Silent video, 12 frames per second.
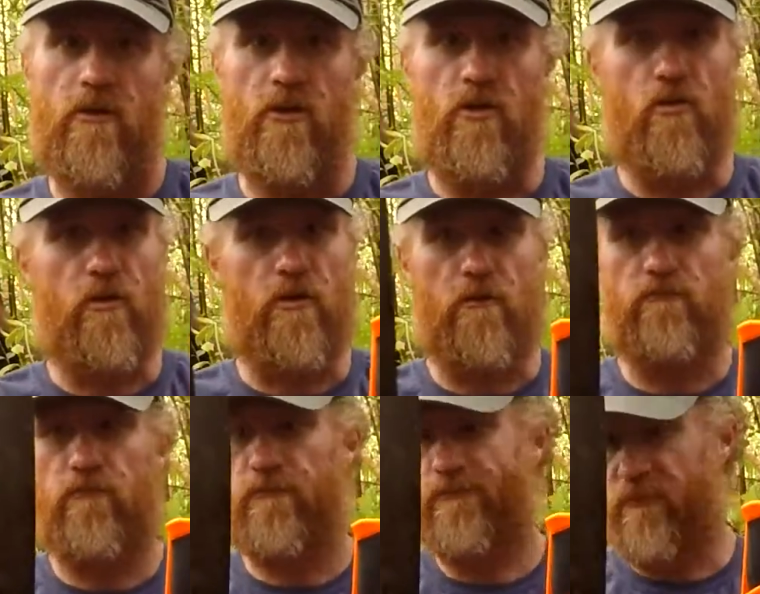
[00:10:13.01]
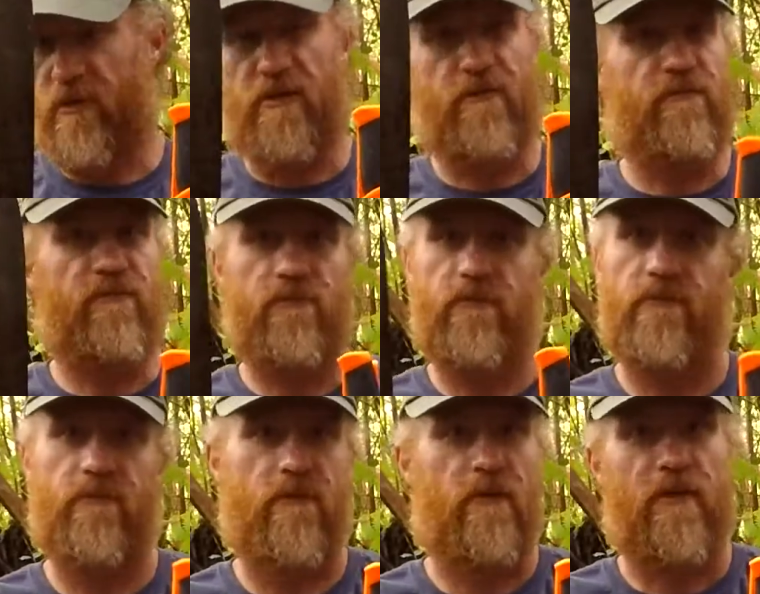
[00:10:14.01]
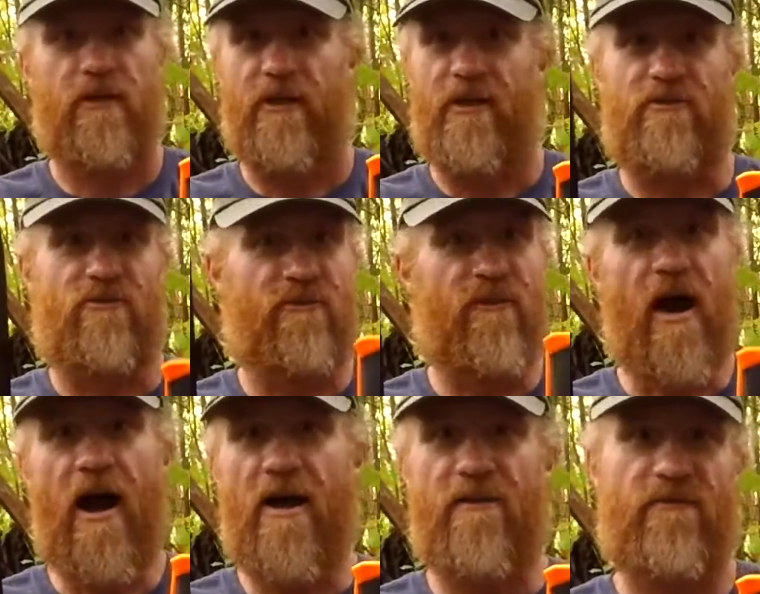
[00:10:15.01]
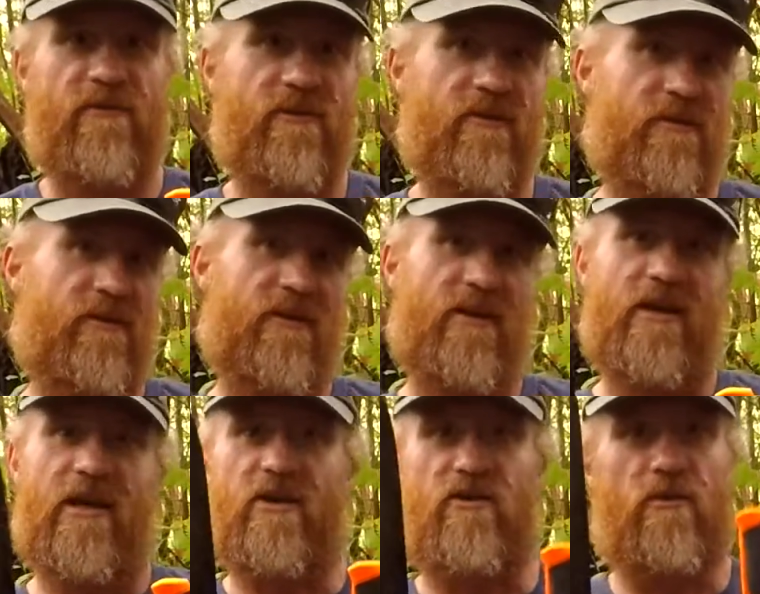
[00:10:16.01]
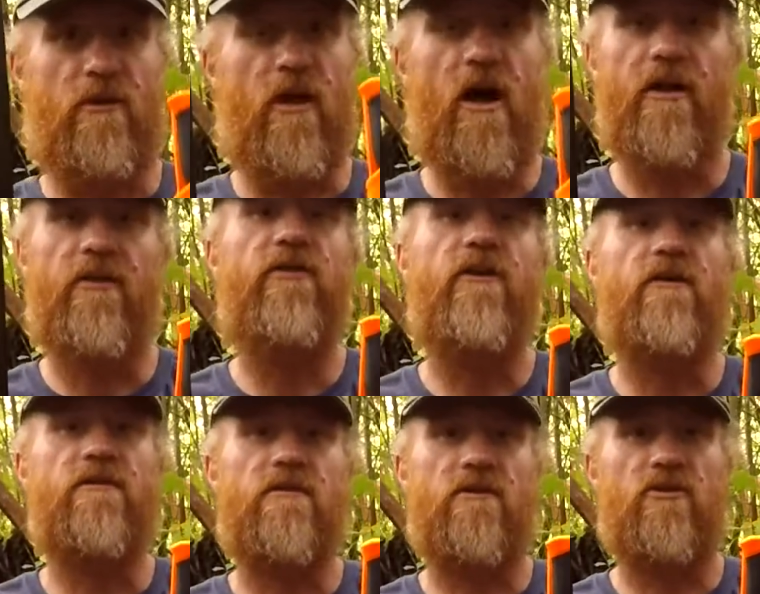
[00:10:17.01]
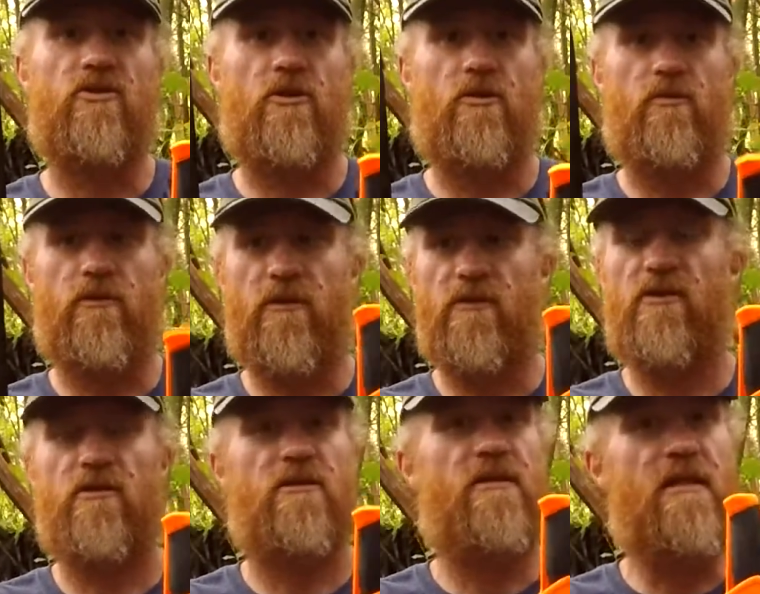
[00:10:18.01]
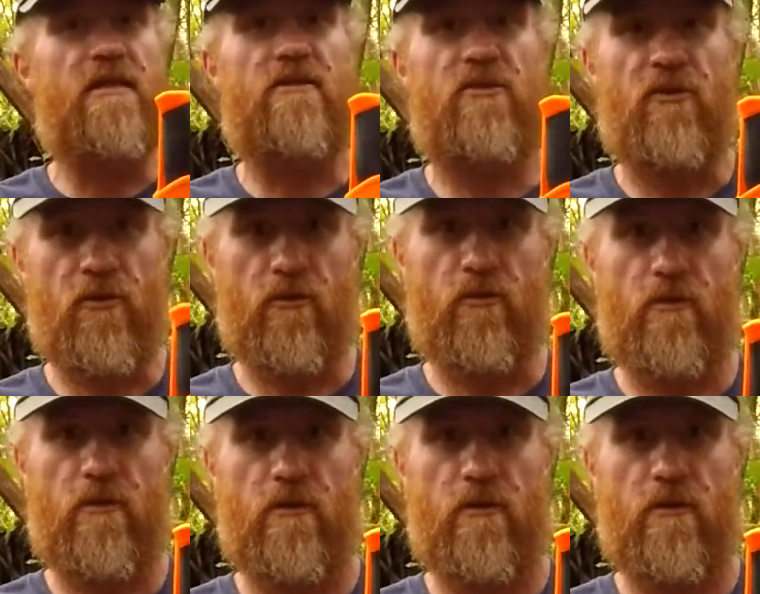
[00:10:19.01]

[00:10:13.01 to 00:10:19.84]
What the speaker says: You could live and survive and do a lot of things in the jungle with just these two.